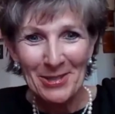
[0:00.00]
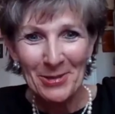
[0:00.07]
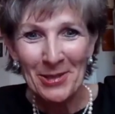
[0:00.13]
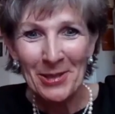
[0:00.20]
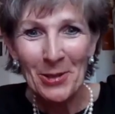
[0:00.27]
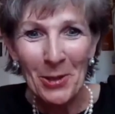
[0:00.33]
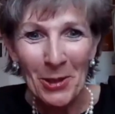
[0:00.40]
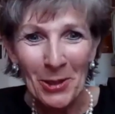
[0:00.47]

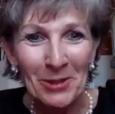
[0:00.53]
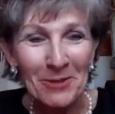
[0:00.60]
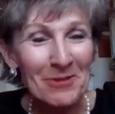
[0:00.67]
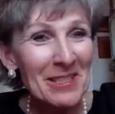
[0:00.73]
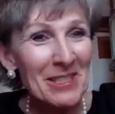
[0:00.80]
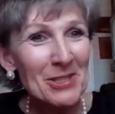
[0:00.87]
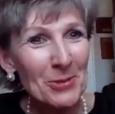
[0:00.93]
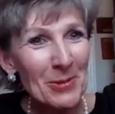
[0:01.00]
during all of
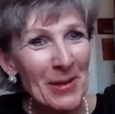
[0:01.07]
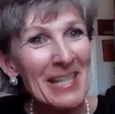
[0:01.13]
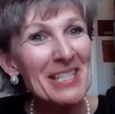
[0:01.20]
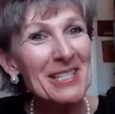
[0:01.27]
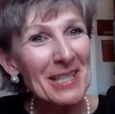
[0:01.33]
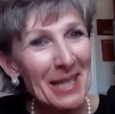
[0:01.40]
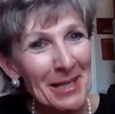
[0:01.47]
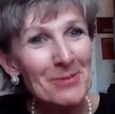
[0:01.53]
these
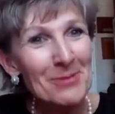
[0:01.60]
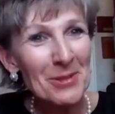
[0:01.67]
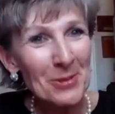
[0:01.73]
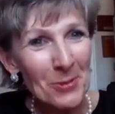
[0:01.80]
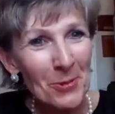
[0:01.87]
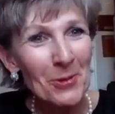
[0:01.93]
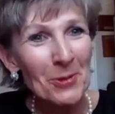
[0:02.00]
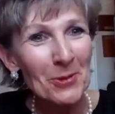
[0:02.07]
strange times in
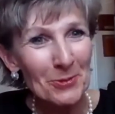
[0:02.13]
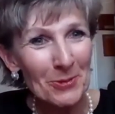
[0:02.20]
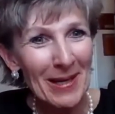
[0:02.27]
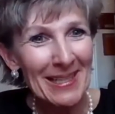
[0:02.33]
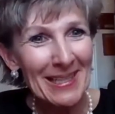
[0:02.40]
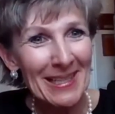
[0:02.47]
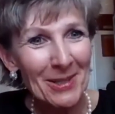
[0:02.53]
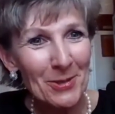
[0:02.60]
the world
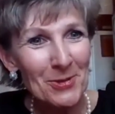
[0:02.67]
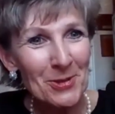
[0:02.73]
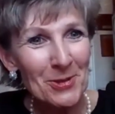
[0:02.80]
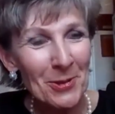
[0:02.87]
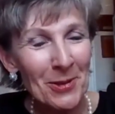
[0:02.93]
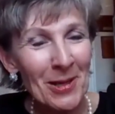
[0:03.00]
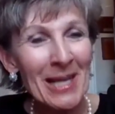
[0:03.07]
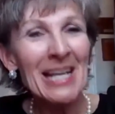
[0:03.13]
right now.
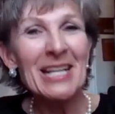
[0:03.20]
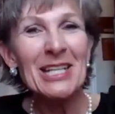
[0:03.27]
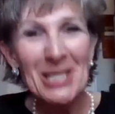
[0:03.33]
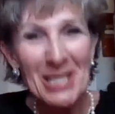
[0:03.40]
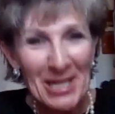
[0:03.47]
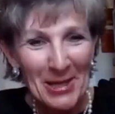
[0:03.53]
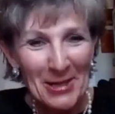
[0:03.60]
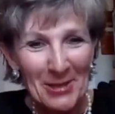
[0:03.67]
So
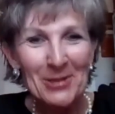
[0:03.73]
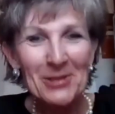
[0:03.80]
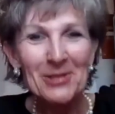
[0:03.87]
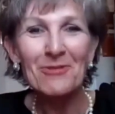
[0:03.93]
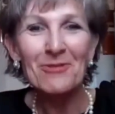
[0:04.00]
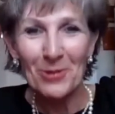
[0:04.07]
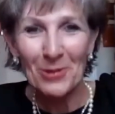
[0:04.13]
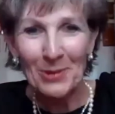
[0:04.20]

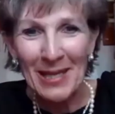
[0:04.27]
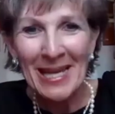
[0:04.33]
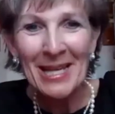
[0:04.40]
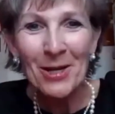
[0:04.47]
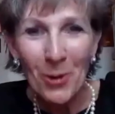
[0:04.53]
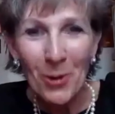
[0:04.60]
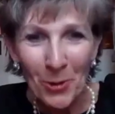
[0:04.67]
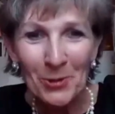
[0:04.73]
cheers to
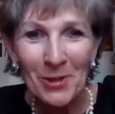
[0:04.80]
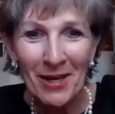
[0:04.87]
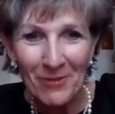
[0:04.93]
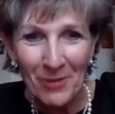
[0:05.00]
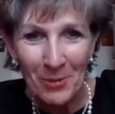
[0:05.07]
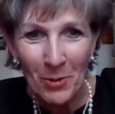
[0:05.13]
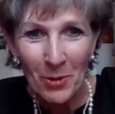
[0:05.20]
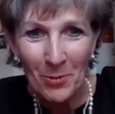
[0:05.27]
laying hold
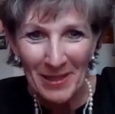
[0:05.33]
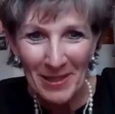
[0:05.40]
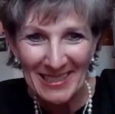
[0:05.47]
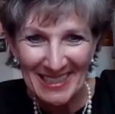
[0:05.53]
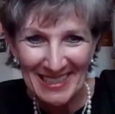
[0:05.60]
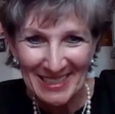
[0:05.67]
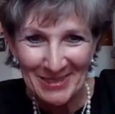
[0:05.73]
of the moment.